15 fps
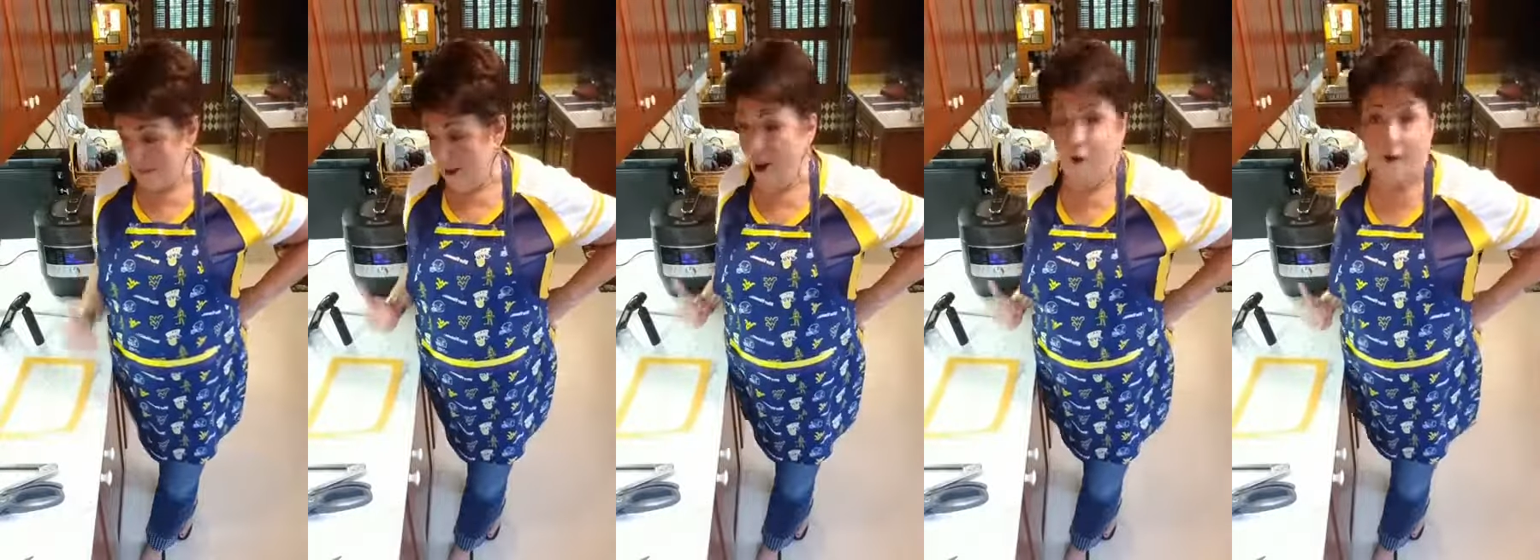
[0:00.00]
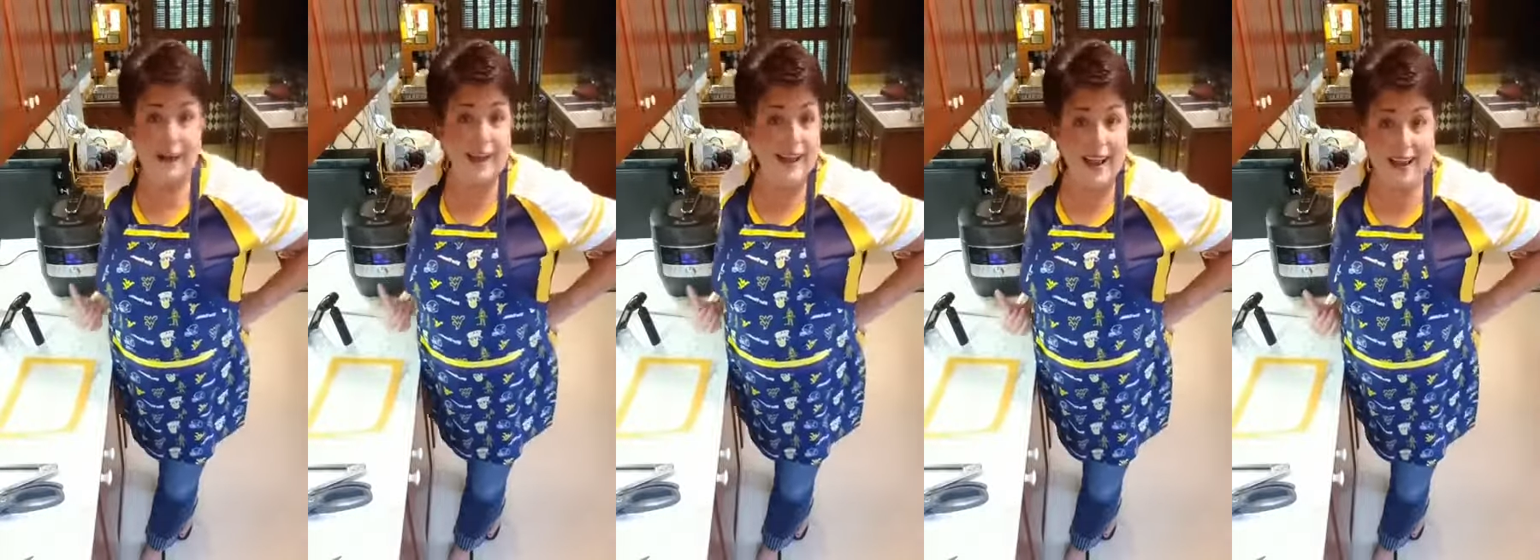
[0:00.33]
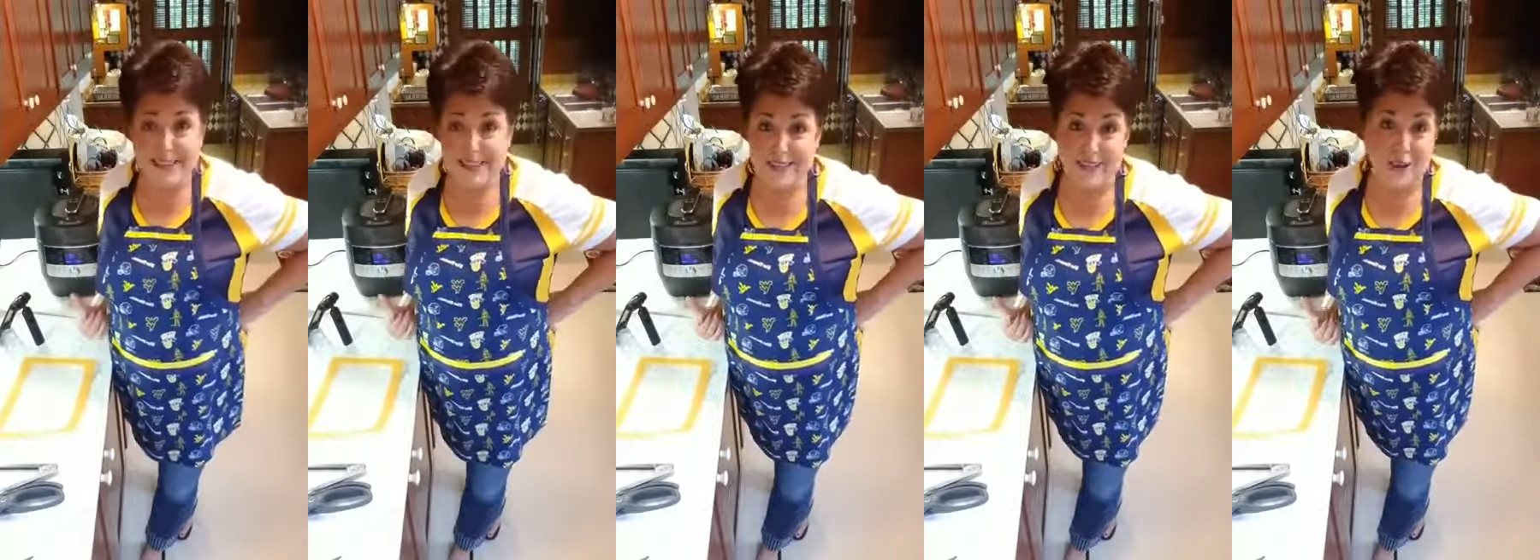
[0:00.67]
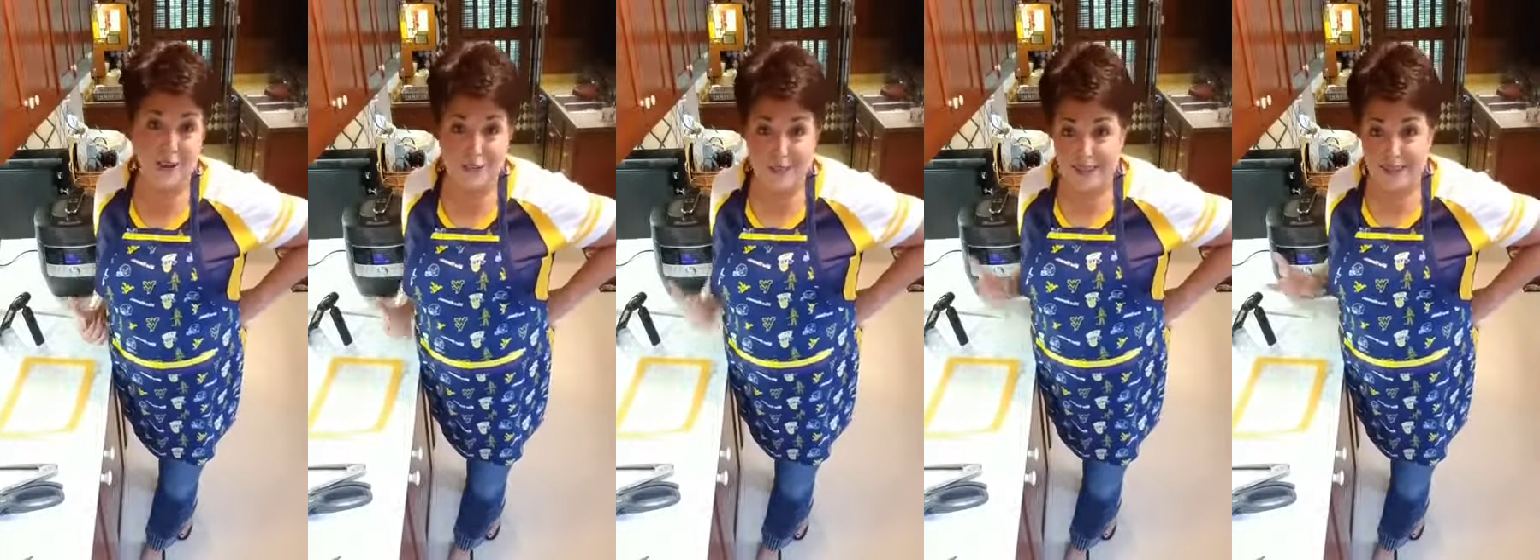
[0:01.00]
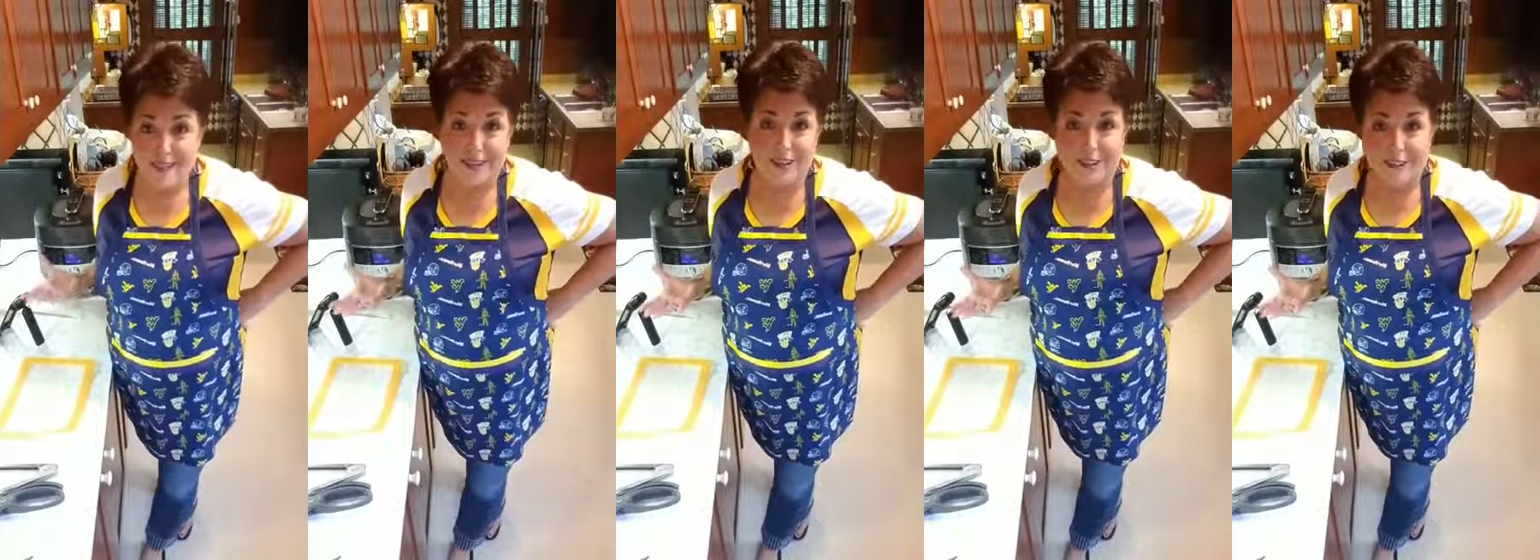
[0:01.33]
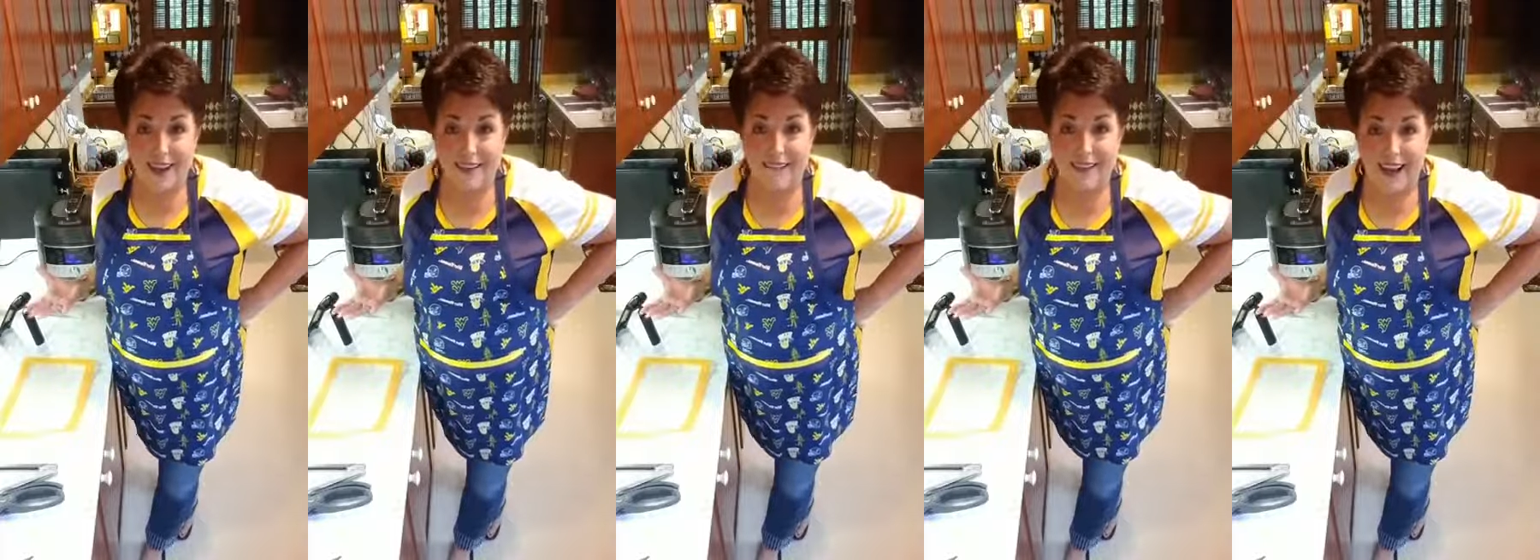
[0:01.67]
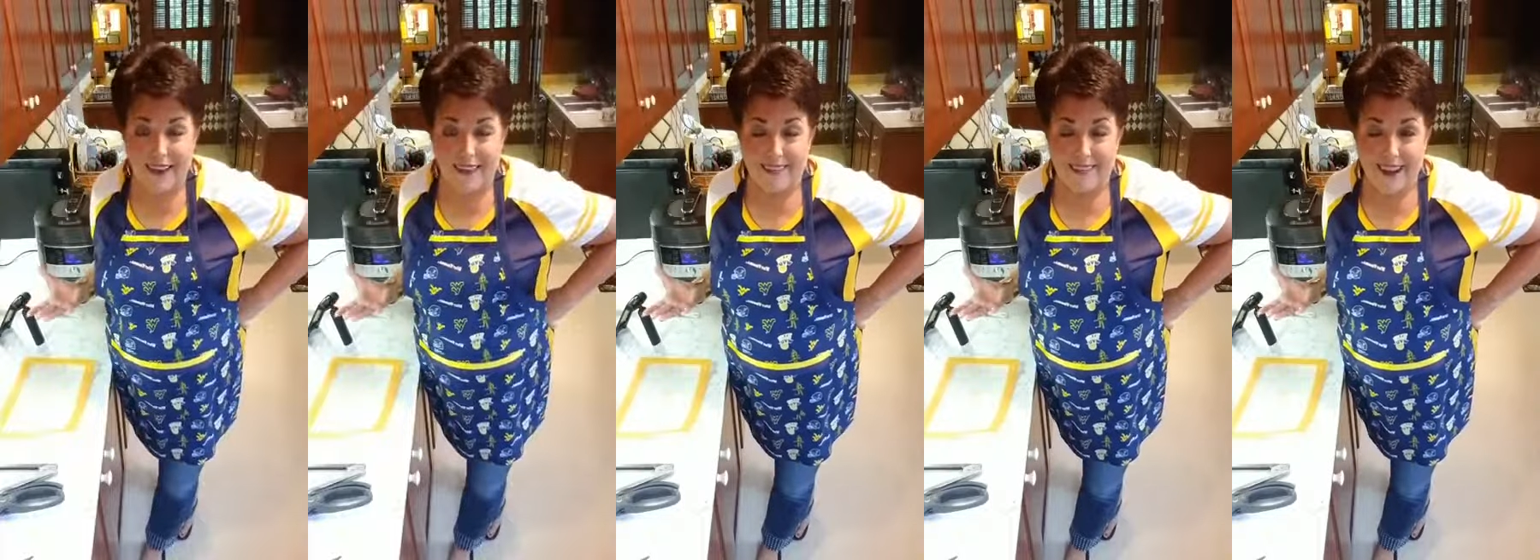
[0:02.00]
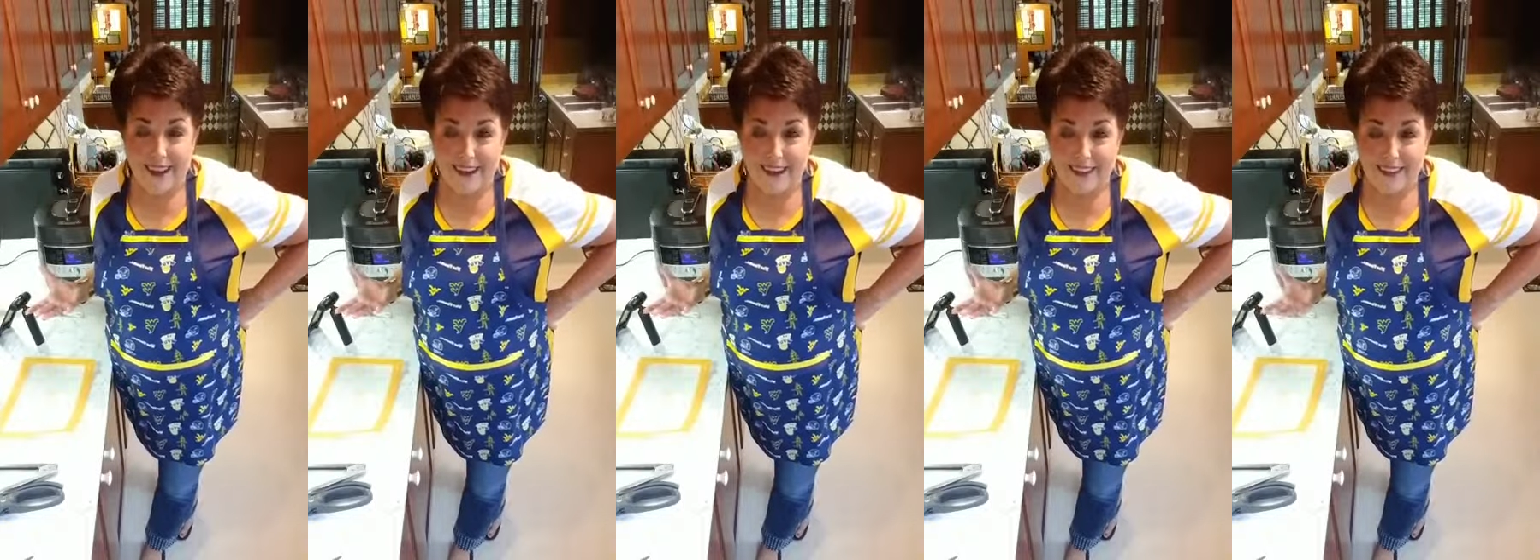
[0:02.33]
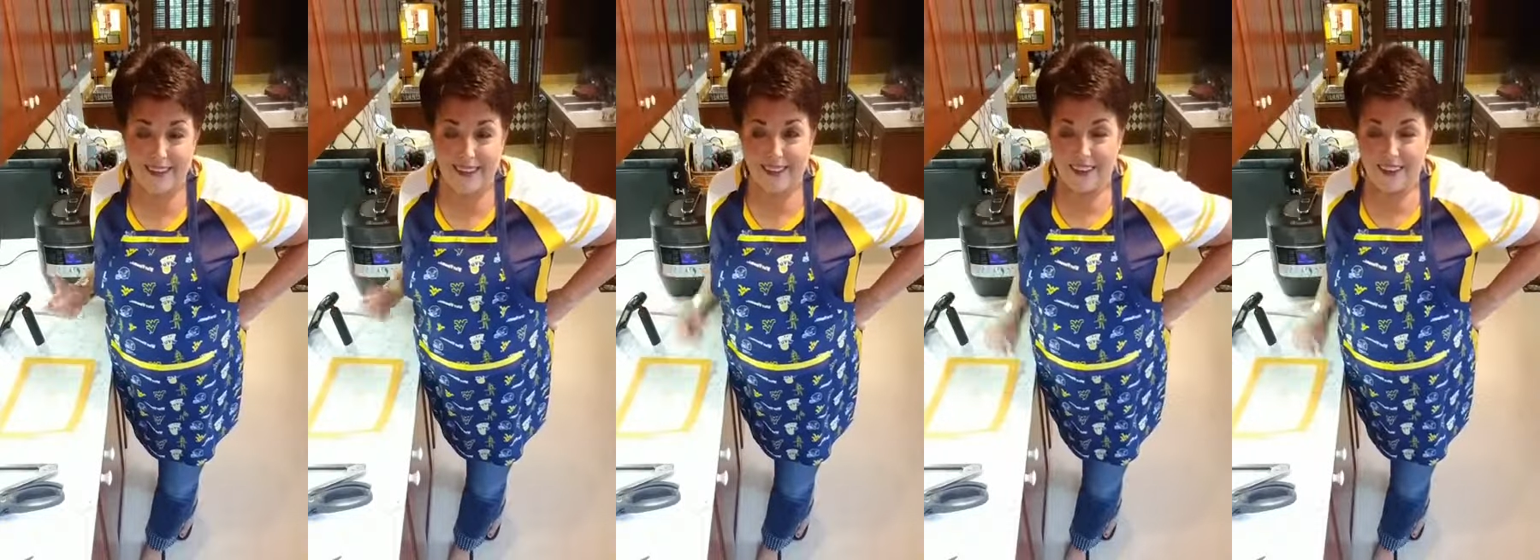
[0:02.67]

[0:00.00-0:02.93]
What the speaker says: Already has salsa, so you don't have to add that.